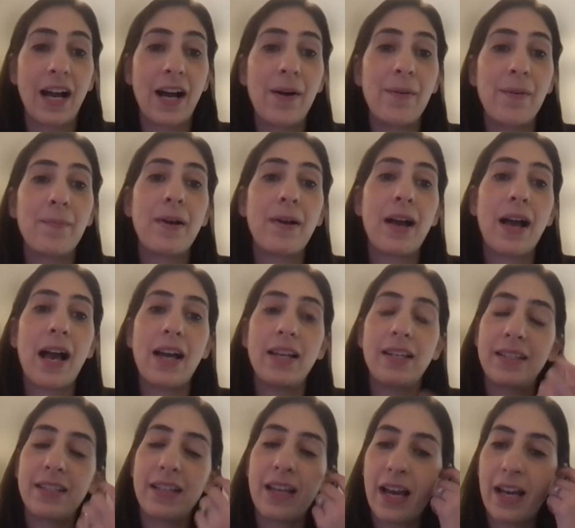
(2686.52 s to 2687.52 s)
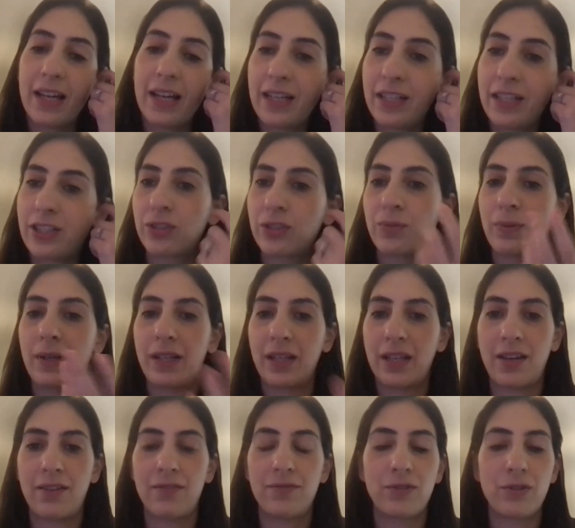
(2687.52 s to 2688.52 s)
And I just want to
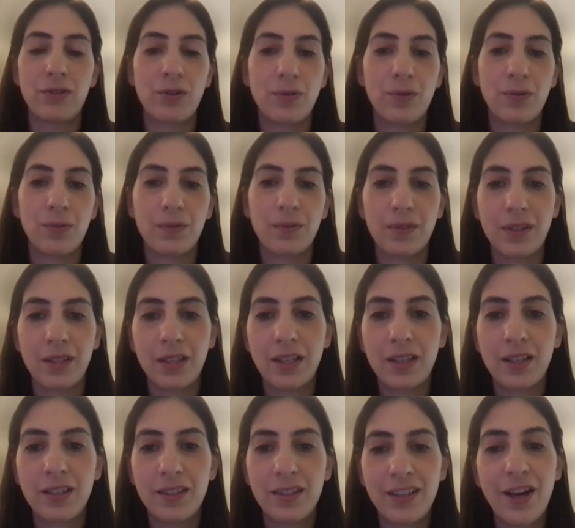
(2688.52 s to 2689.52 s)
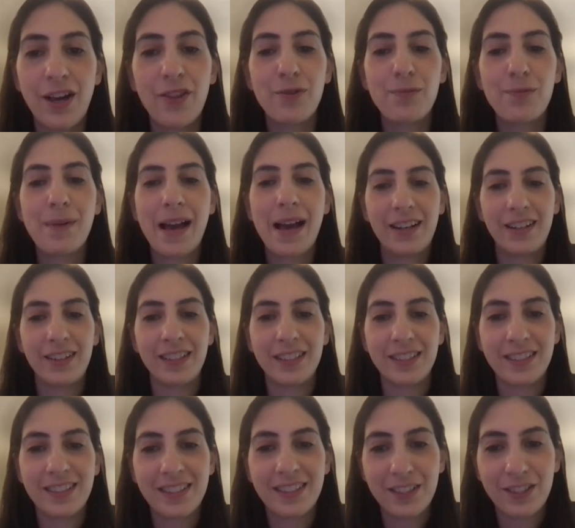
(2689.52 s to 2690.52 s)
give, the other
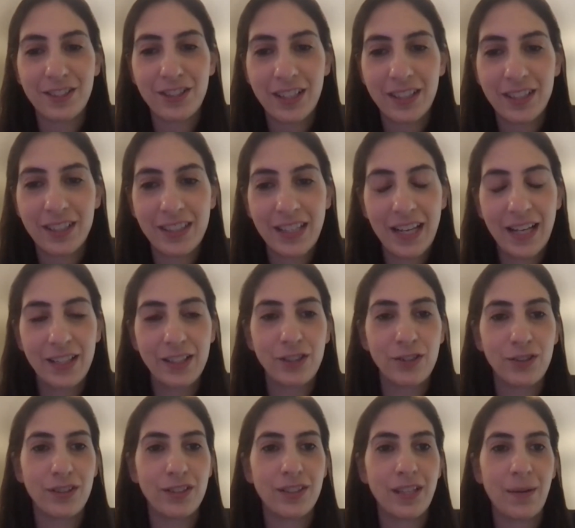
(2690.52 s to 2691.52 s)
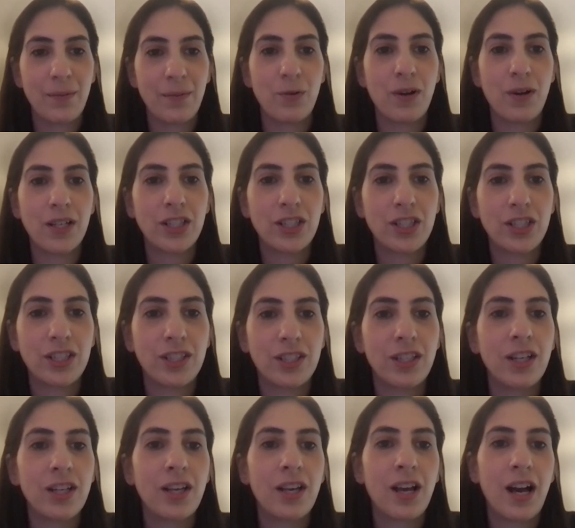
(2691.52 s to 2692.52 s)
panelists a chance to answer the same question.
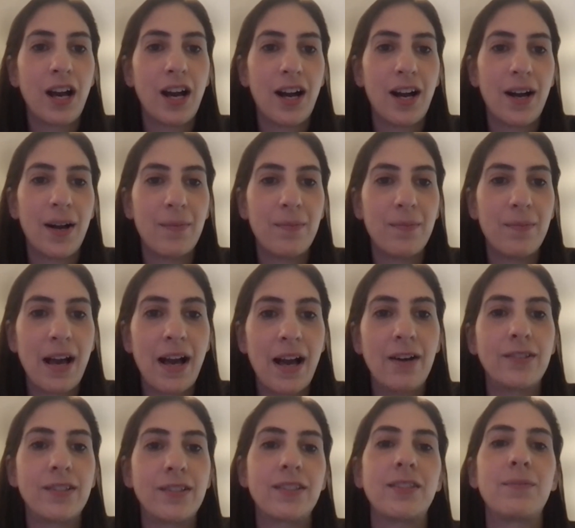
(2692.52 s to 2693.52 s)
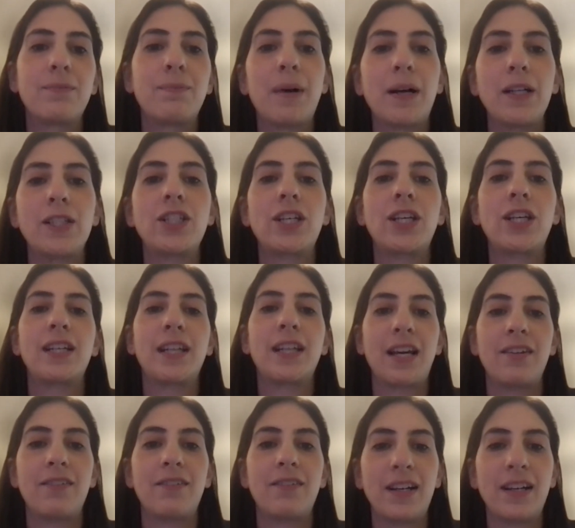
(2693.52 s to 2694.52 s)
How does budget get
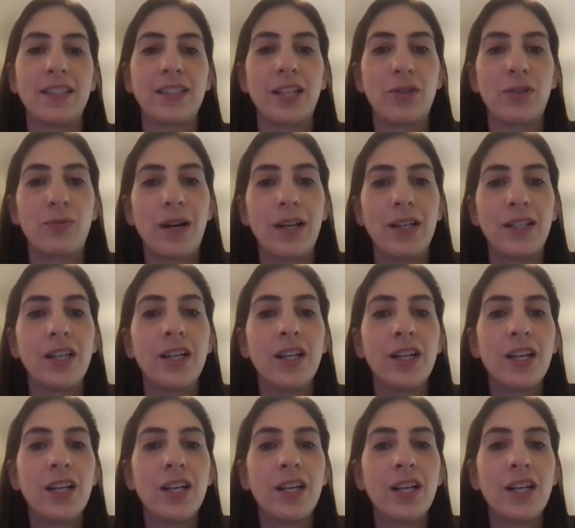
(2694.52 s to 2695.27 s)
affected when